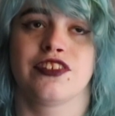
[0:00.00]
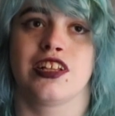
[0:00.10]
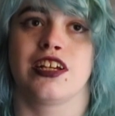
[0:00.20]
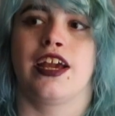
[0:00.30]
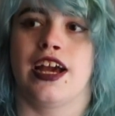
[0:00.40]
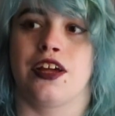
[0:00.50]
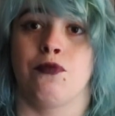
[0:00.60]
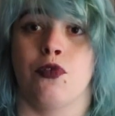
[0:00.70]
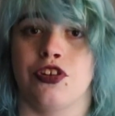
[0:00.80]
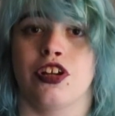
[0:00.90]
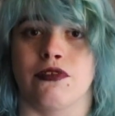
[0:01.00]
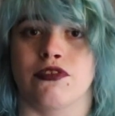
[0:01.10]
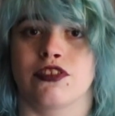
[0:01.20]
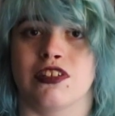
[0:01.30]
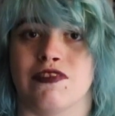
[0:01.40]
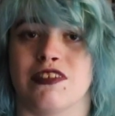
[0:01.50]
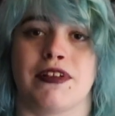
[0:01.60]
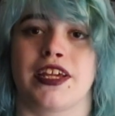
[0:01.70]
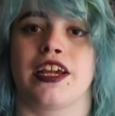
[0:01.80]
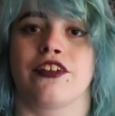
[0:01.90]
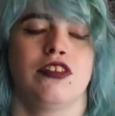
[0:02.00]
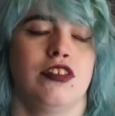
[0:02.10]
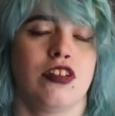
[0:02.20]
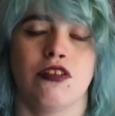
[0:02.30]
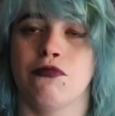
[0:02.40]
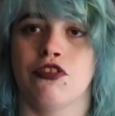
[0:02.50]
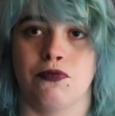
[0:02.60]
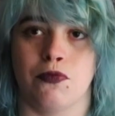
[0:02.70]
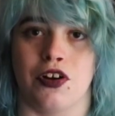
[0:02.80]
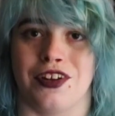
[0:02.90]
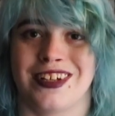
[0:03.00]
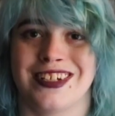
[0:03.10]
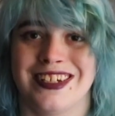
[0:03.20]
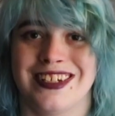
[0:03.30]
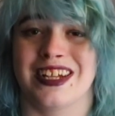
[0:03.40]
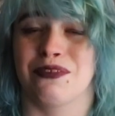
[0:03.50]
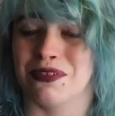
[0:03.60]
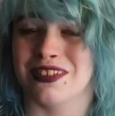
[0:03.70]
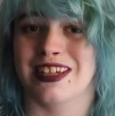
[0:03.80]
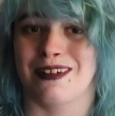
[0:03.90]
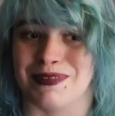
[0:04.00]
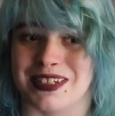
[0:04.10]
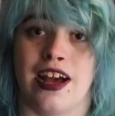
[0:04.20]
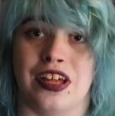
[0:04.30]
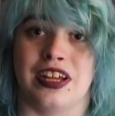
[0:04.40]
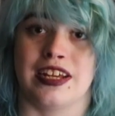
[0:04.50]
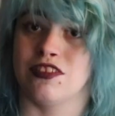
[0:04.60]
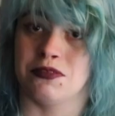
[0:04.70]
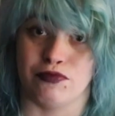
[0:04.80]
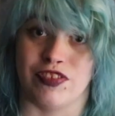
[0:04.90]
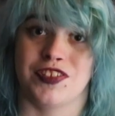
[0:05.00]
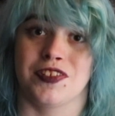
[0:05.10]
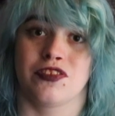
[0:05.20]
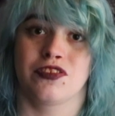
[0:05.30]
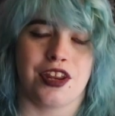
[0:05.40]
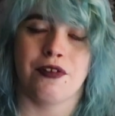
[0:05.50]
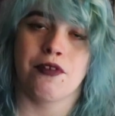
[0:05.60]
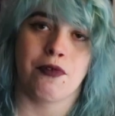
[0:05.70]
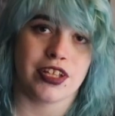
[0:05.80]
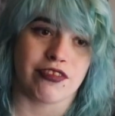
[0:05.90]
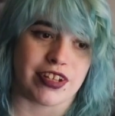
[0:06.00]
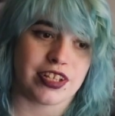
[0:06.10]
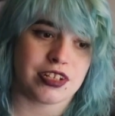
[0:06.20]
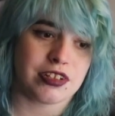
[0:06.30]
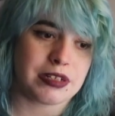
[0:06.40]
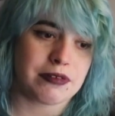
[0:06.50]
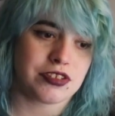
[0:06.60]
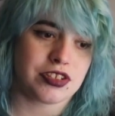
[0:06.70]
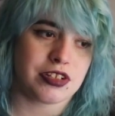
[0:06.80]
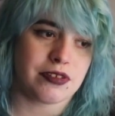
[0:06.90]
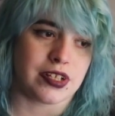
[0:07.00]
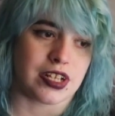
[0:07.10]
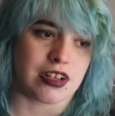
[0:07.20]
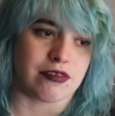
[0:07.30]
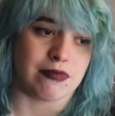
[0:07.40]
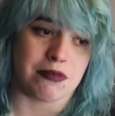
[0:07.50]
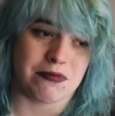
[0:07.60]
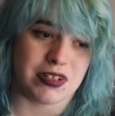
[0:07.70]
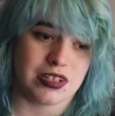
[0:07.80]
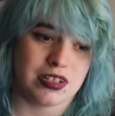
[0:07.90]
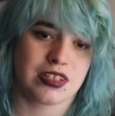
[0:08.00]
Like, I had one dose of this medication. No more than one. I had one tablet, and I ended up in resource. I don't know what ingredient it was to, and I can't remember.